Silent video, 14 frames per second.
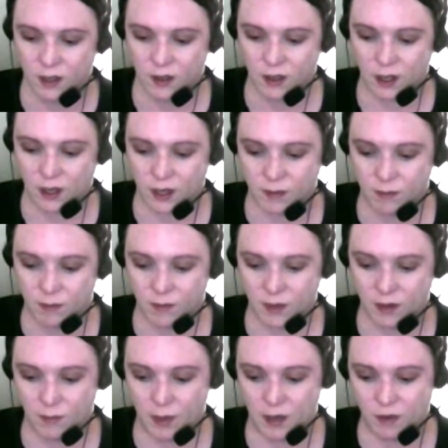
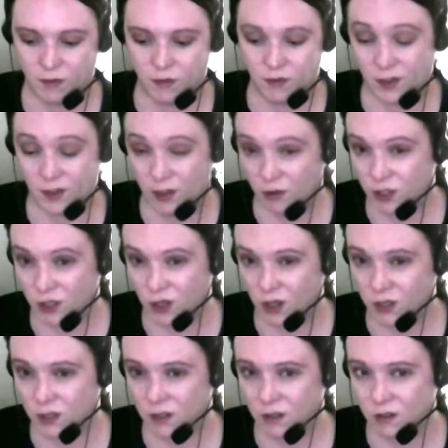have been fusion
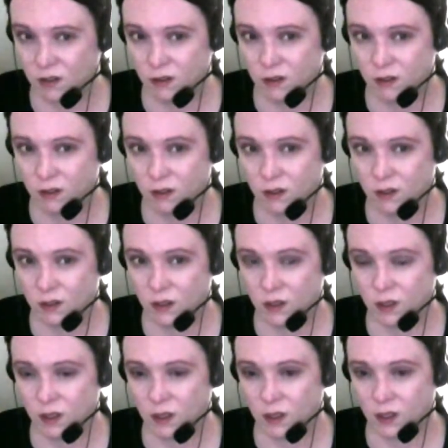artists.
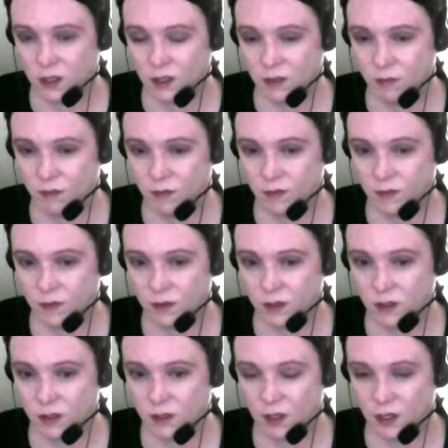And
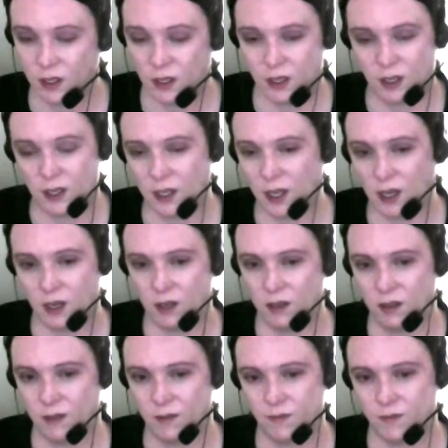again,
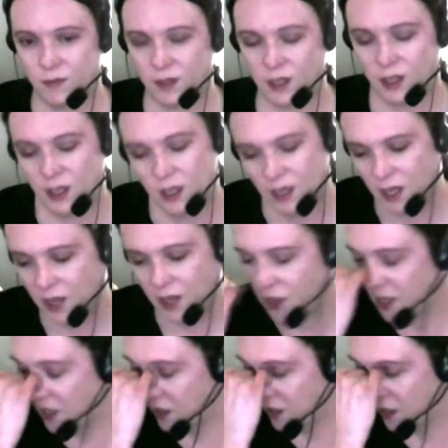I
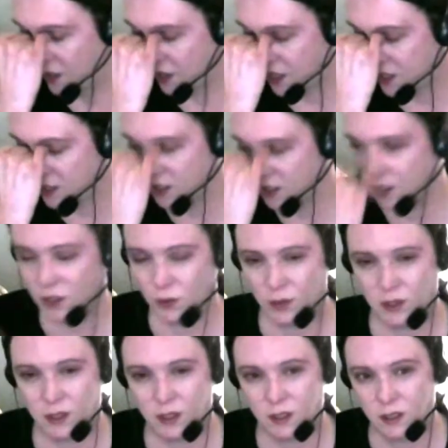think a lot of that has to do
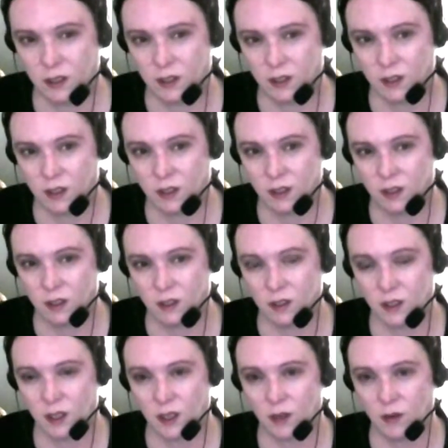with the,
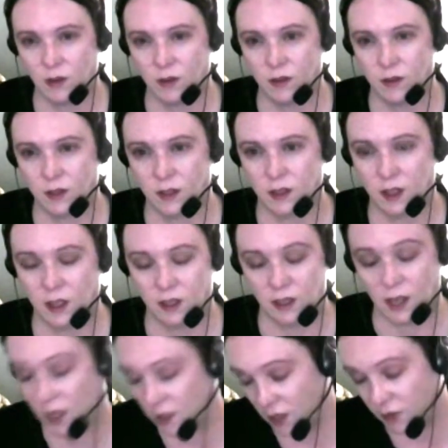you know,
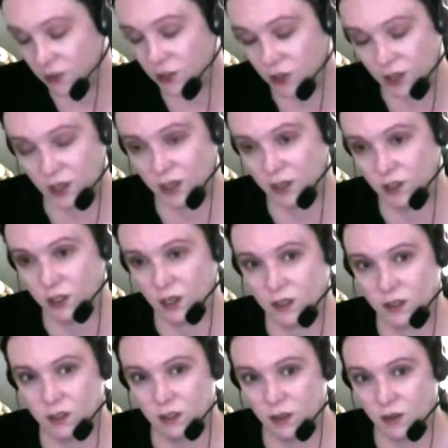I love straight ahead
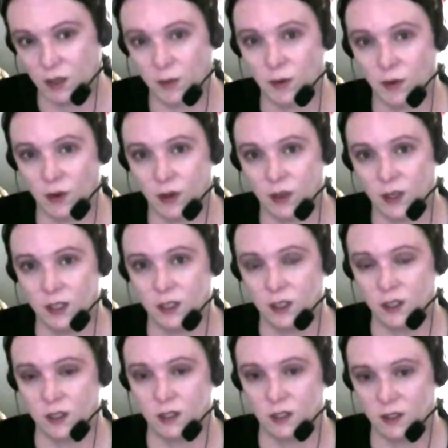jazz. Don't get me wrong.
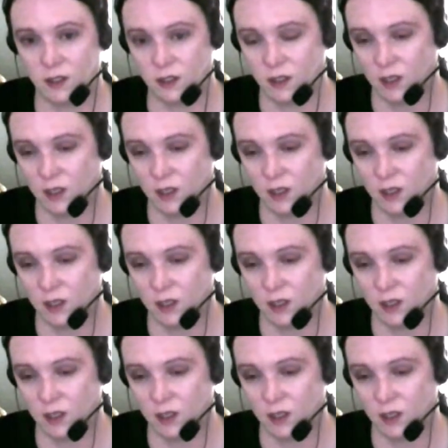It's just